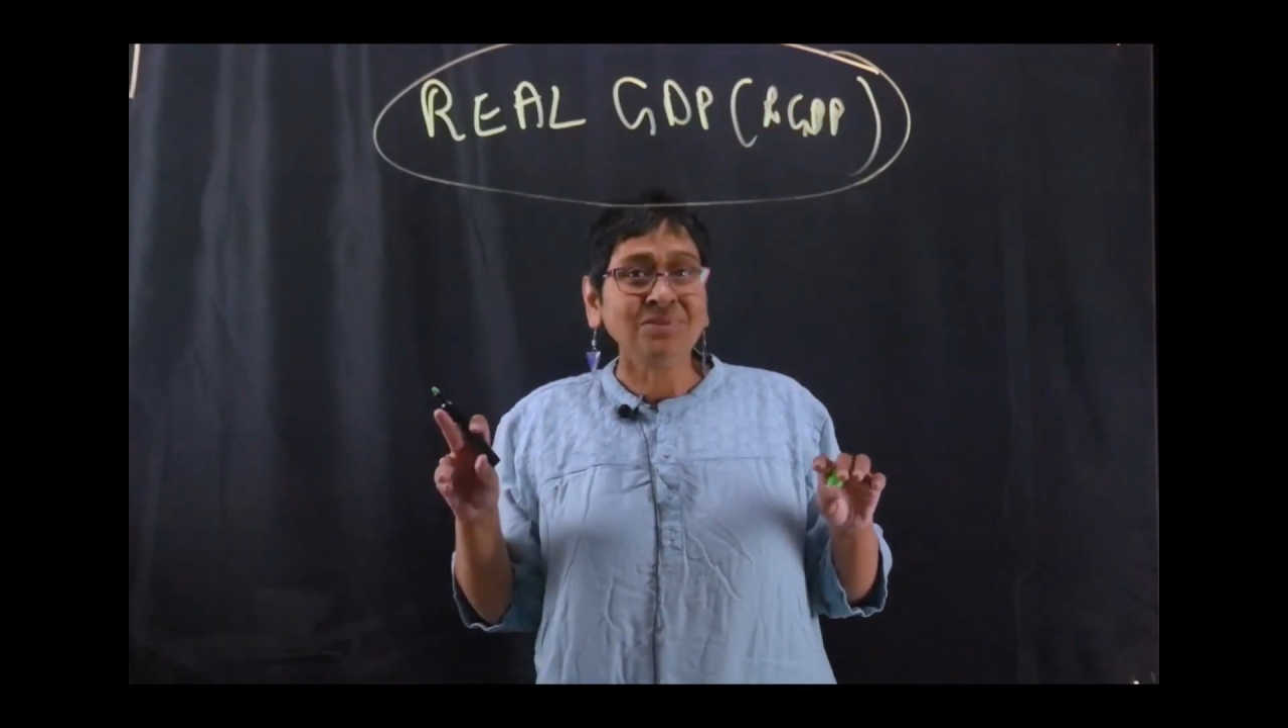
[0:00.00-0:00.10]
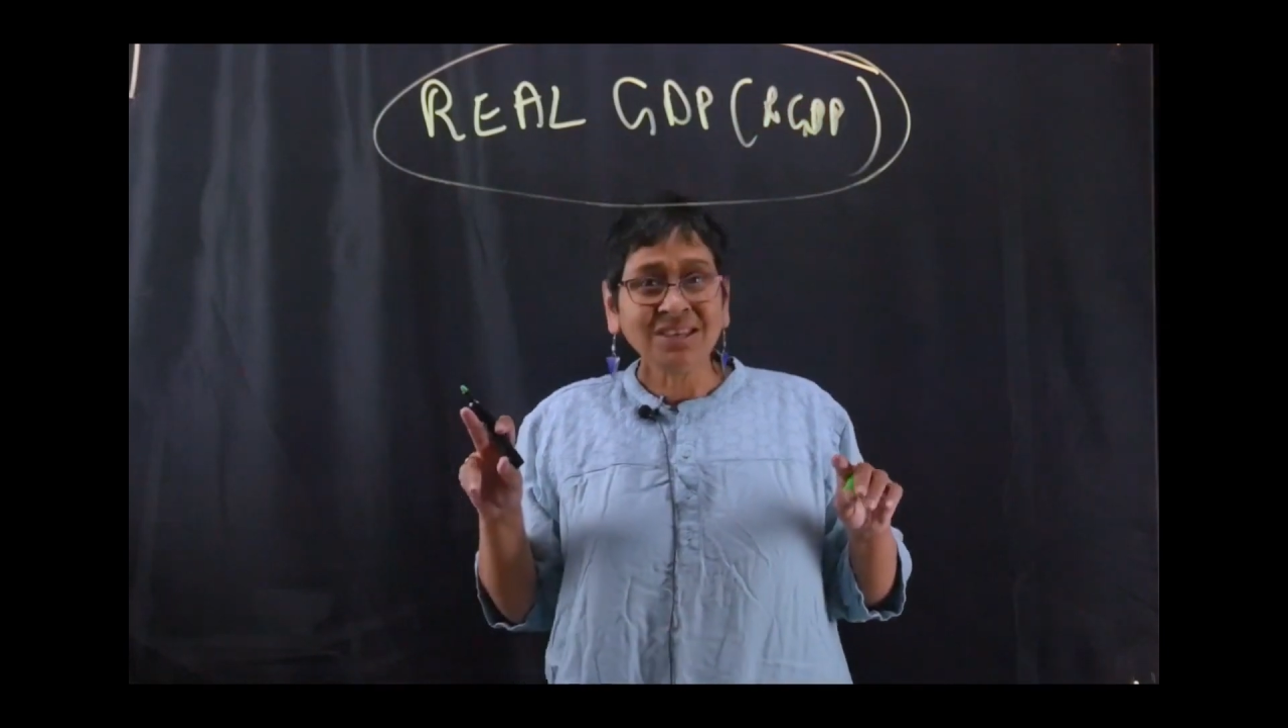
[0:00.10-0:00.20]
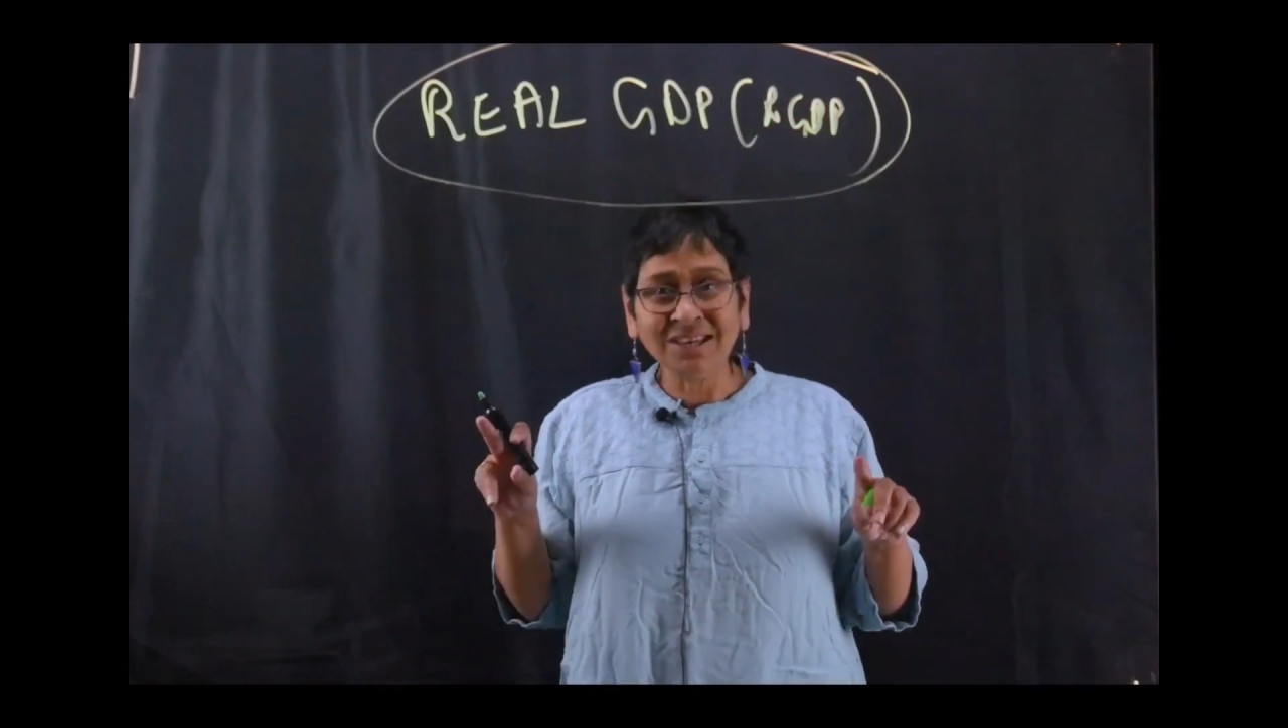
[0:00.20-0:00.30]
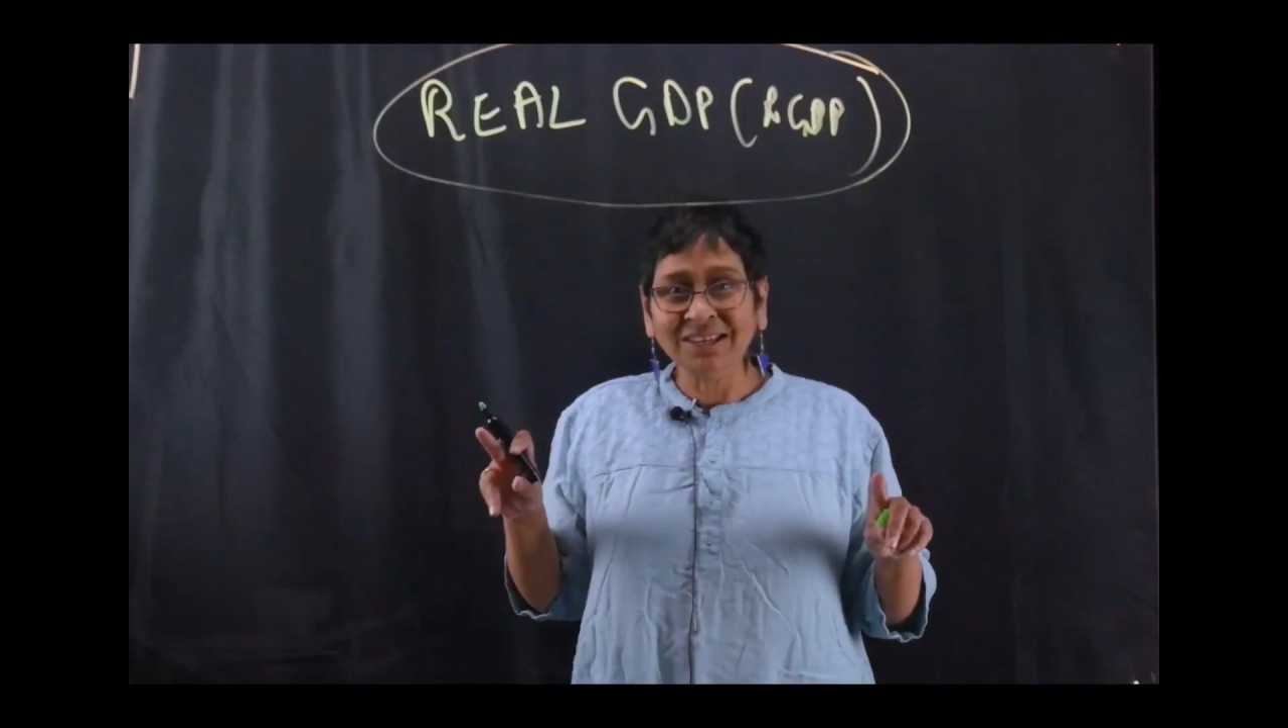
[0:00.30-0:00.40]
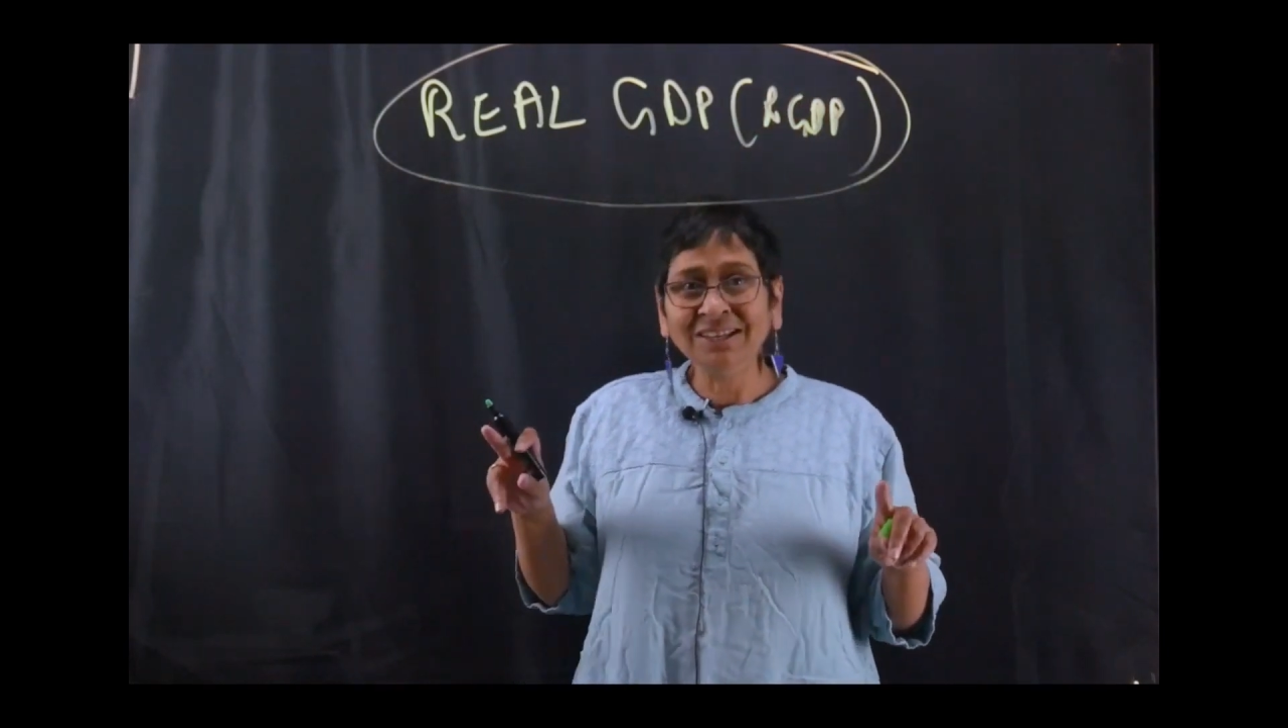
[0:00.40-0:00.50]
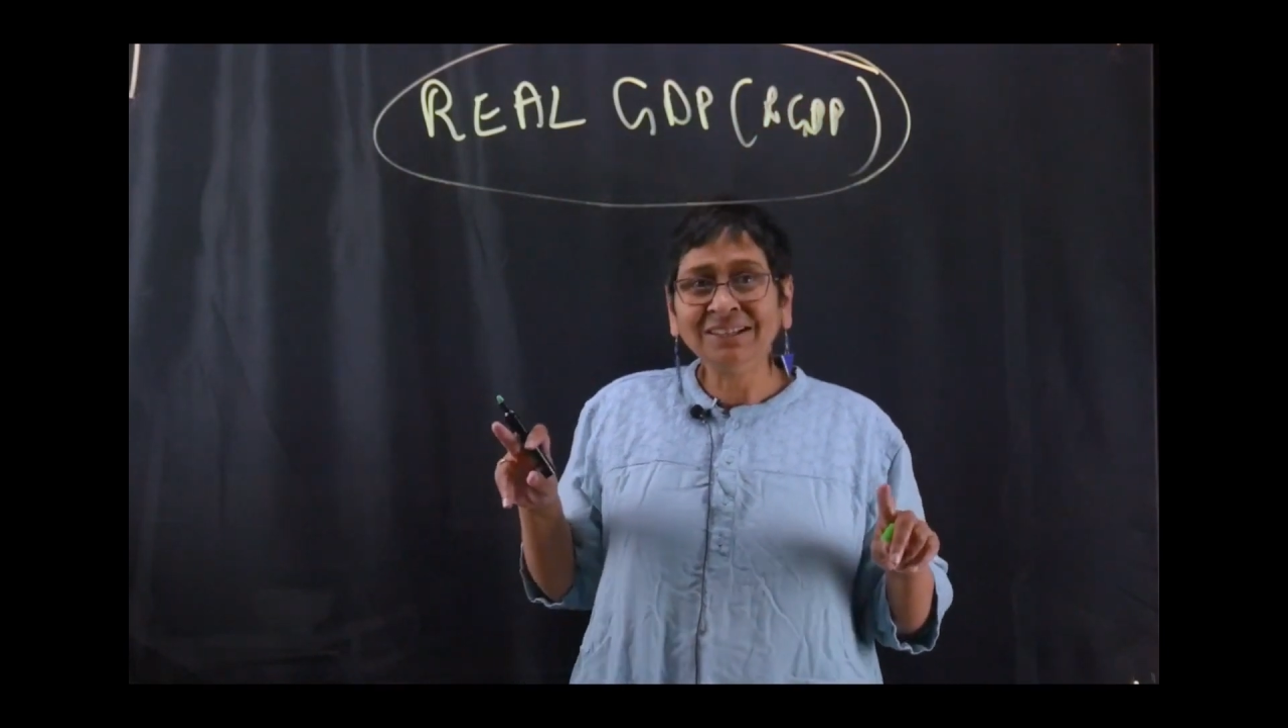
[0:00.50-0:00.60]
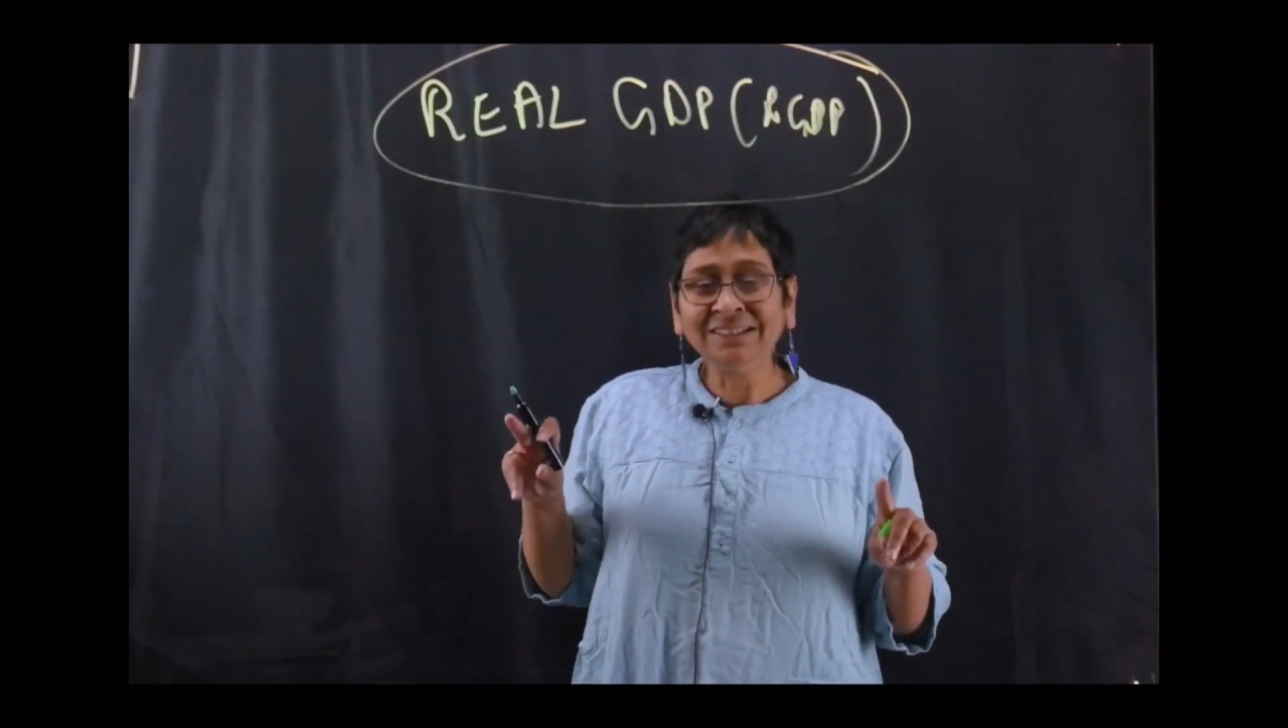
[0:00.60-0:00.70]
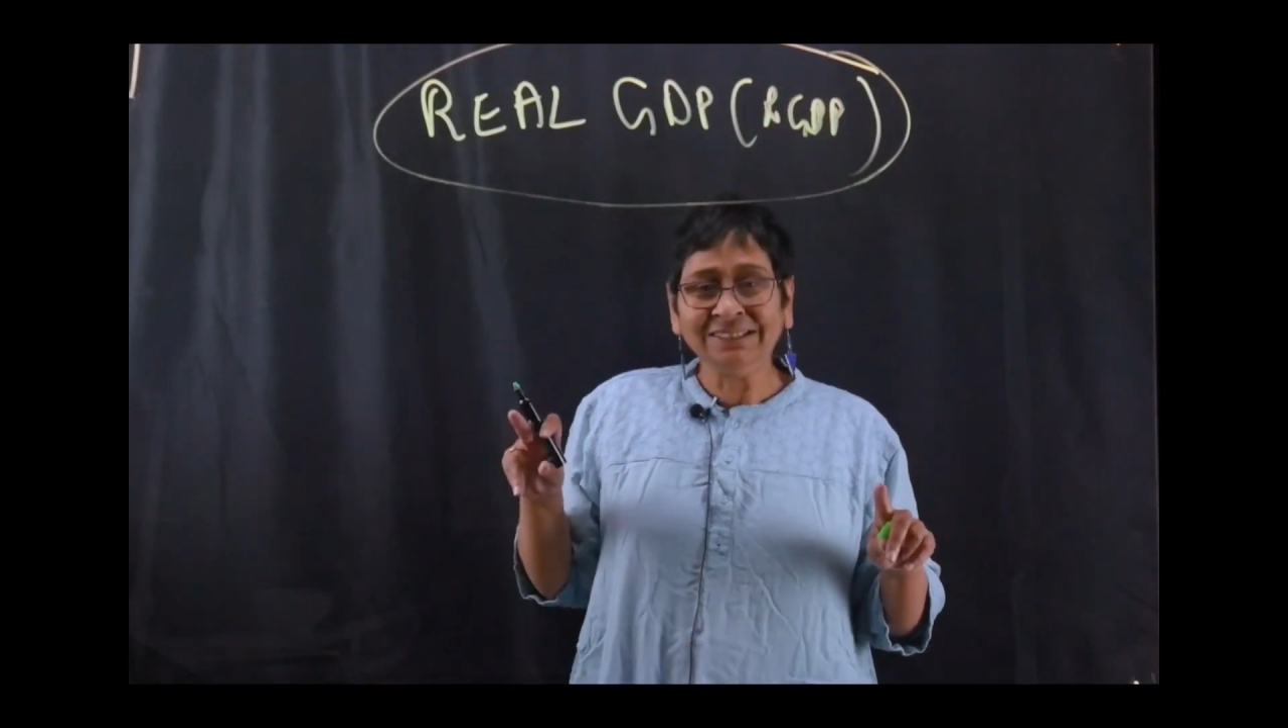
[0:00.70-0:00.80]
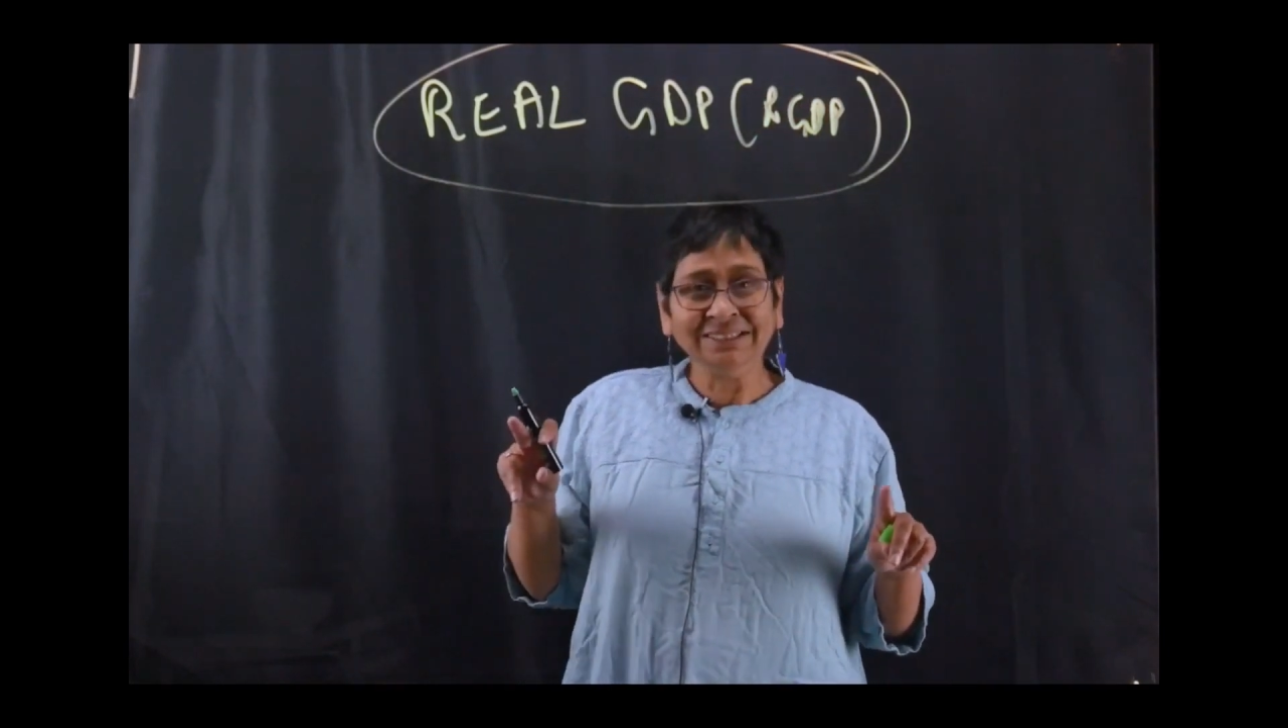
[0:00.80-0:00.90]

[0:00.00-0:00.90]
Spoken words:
thing